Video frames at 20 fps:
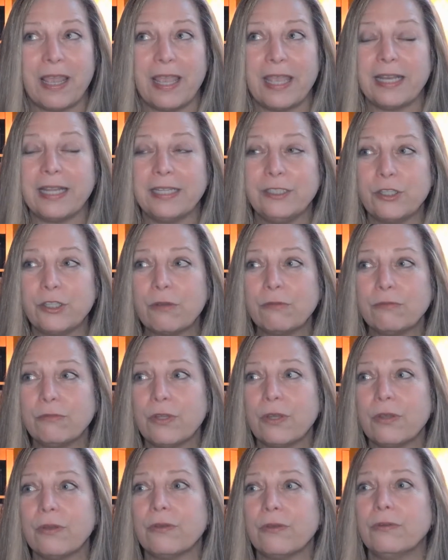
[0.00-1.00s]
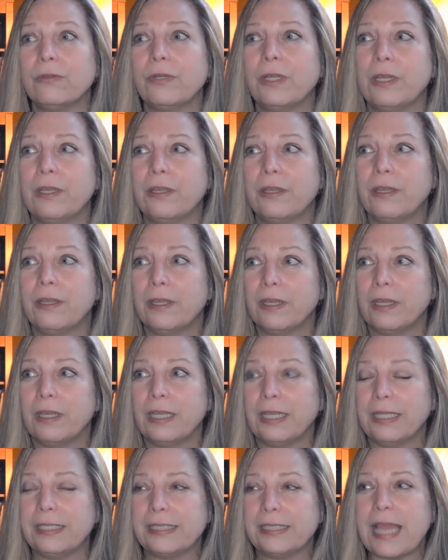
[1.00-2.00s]
And I don't know
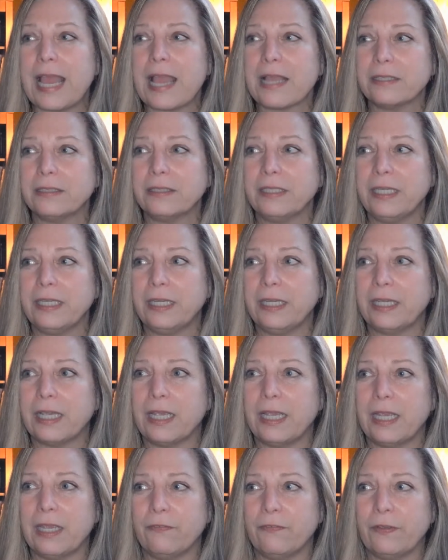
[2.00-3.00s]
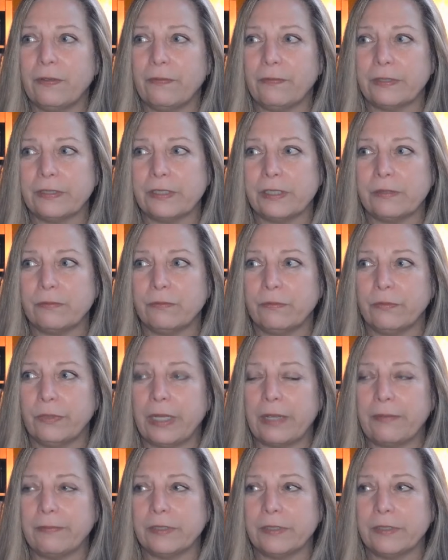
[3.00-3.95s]
exactly if it was when